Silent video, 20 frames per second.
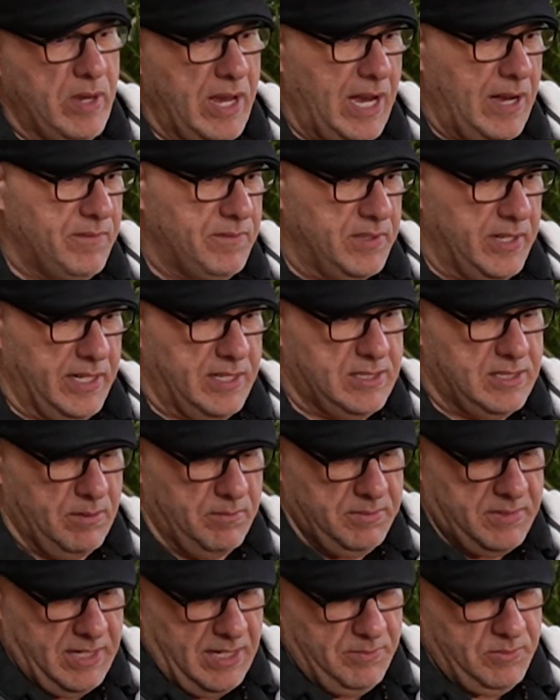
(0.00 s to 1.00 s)
have, like,
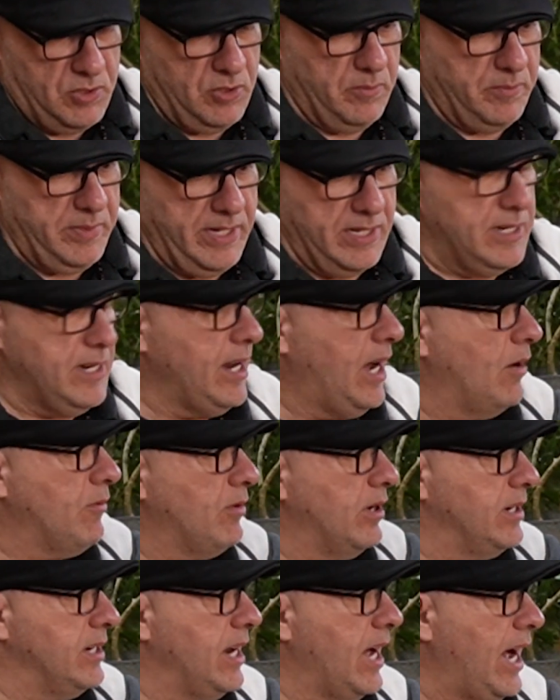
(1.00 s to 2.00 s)
sometimes you'll be I'll
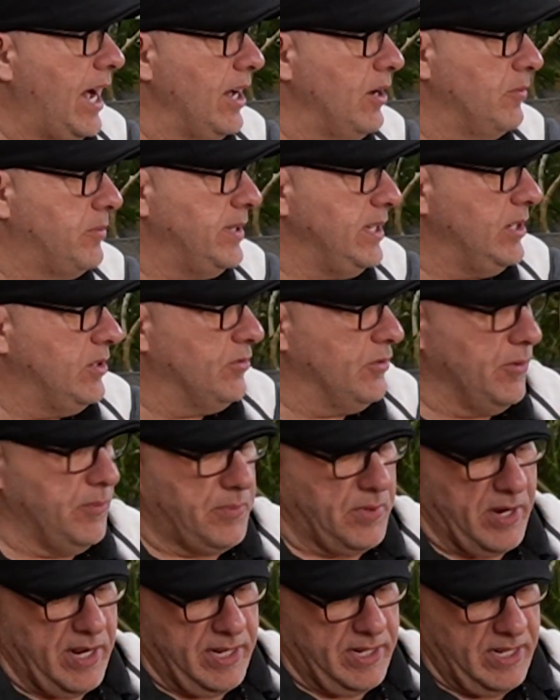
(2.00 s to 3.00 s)
run an IOP group,
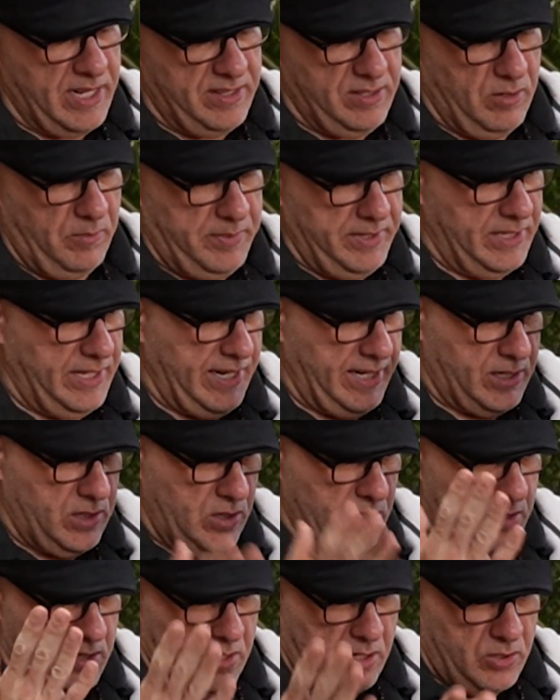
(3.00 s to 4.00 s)
right? And there'll be like
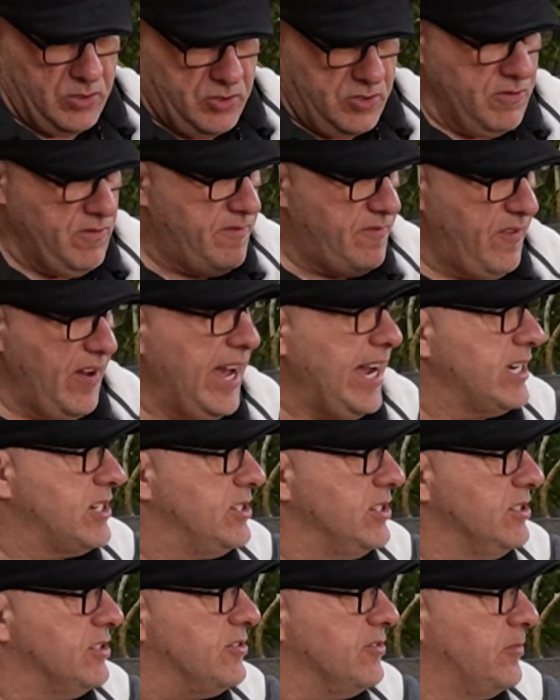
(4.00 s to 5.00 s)
two
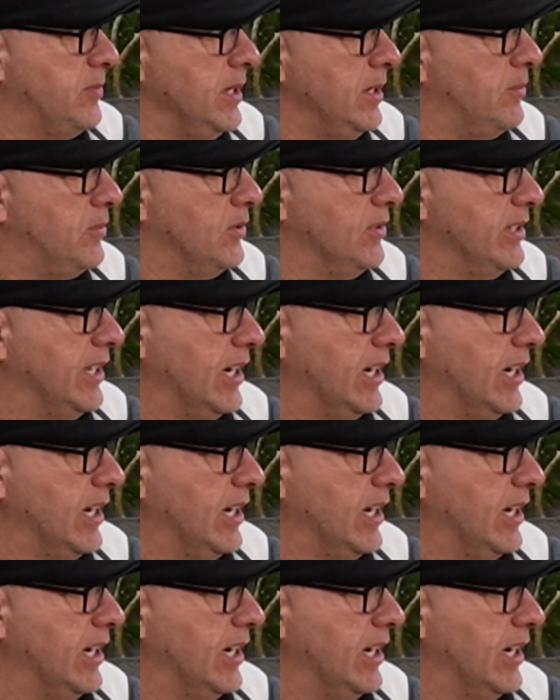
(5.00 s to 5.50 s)
factions of people in